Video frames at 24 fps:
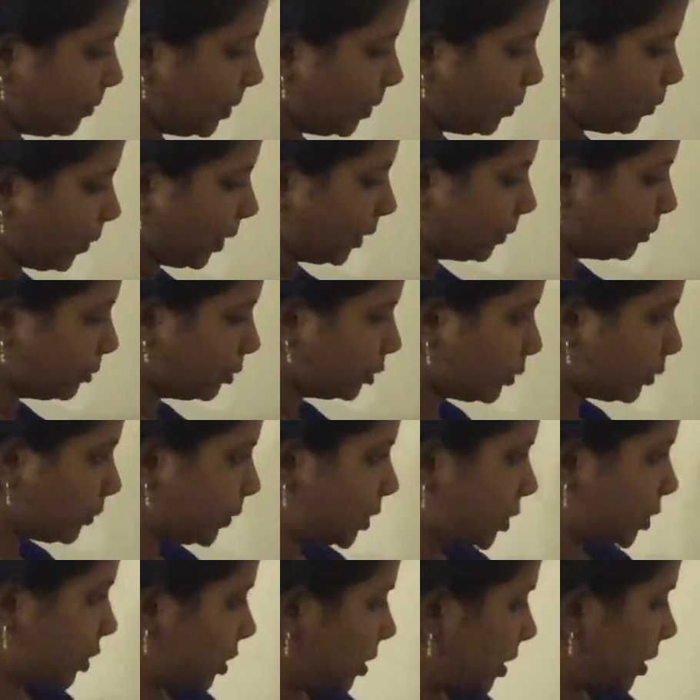be one more
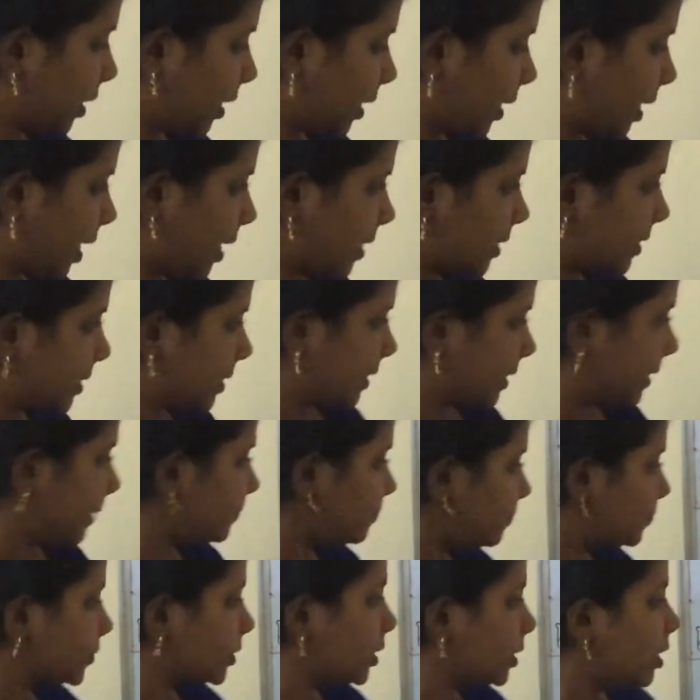question in class D,
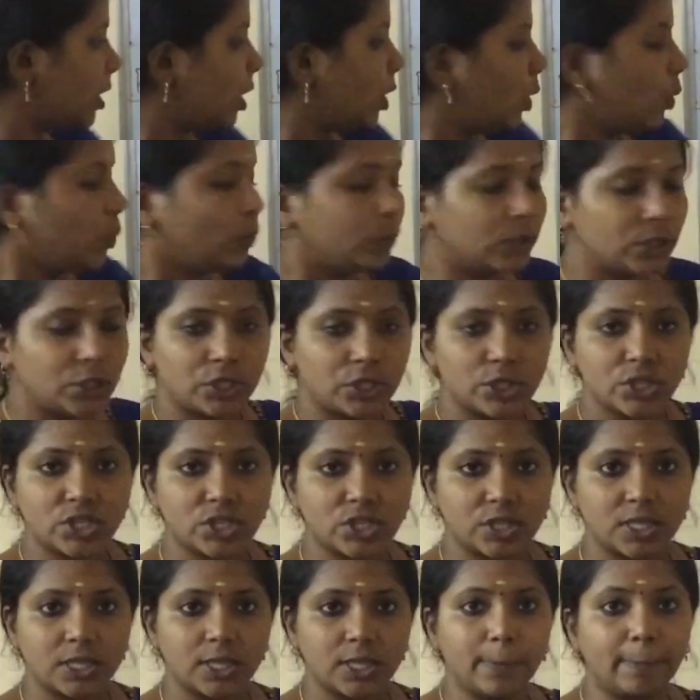which is
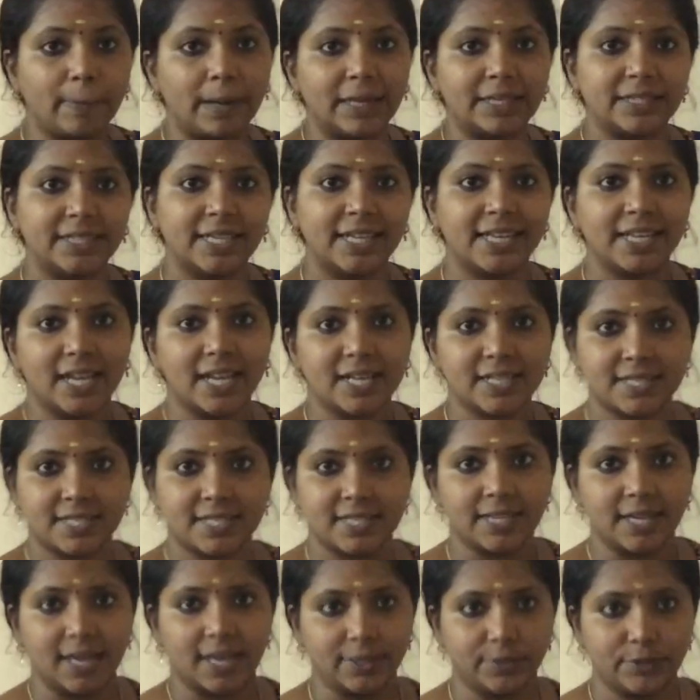the
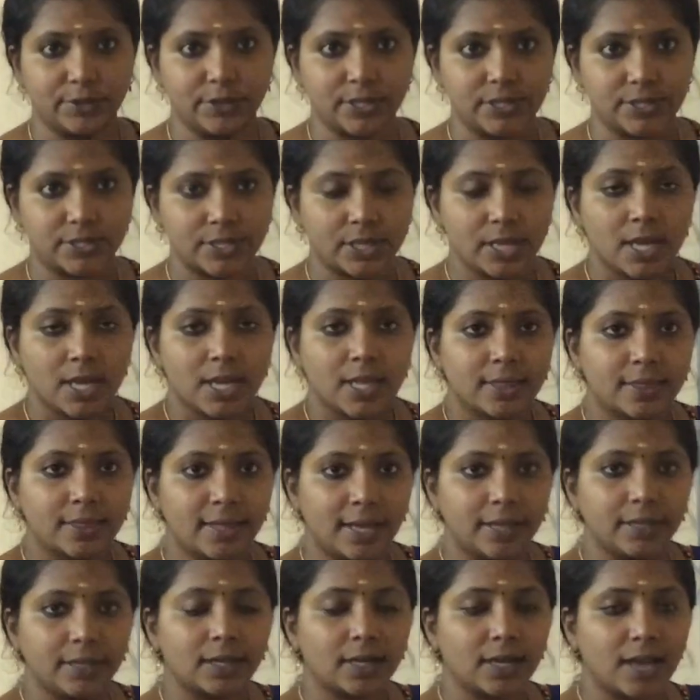multicasting address,
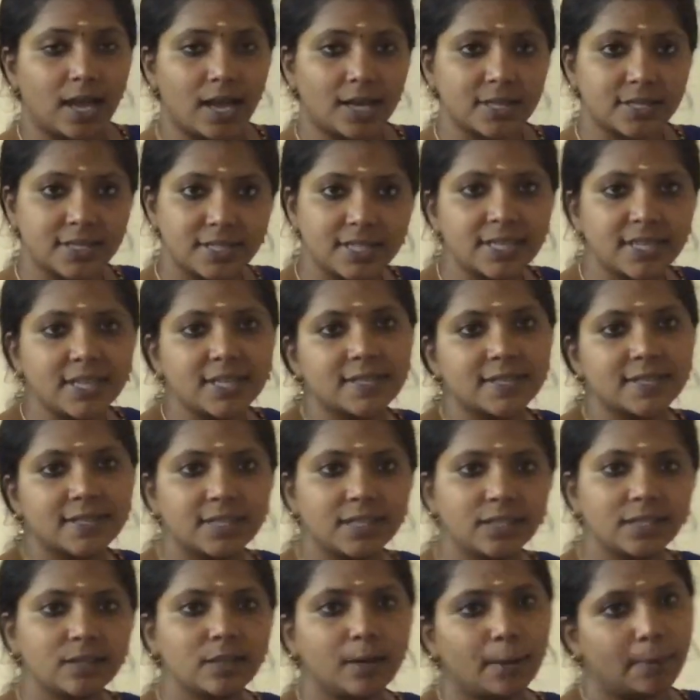then class D is
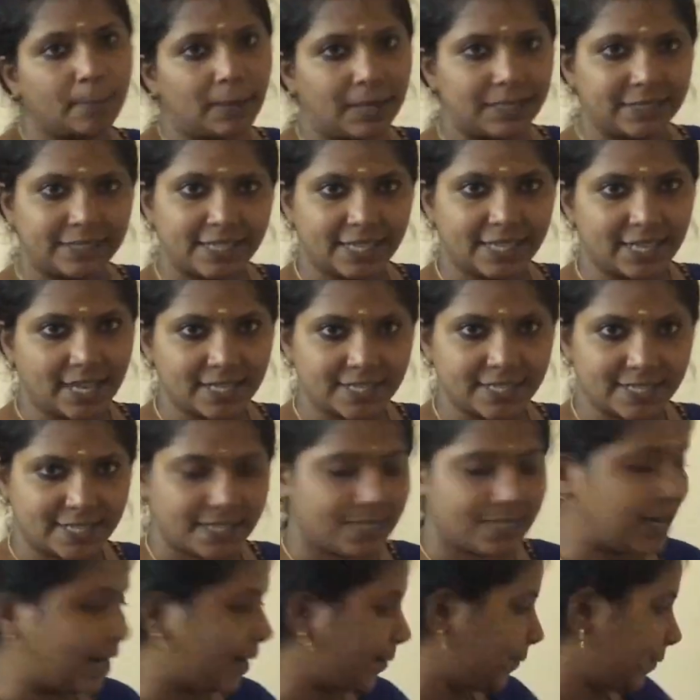the
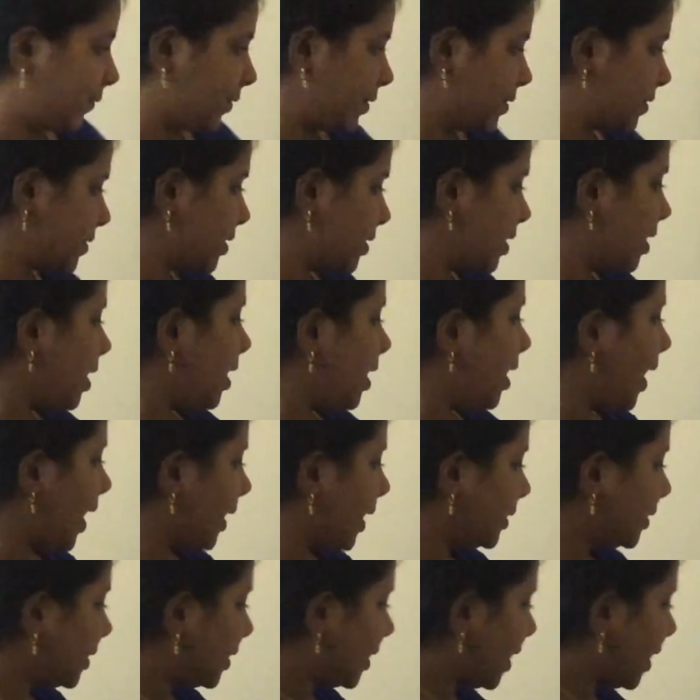multicasting address and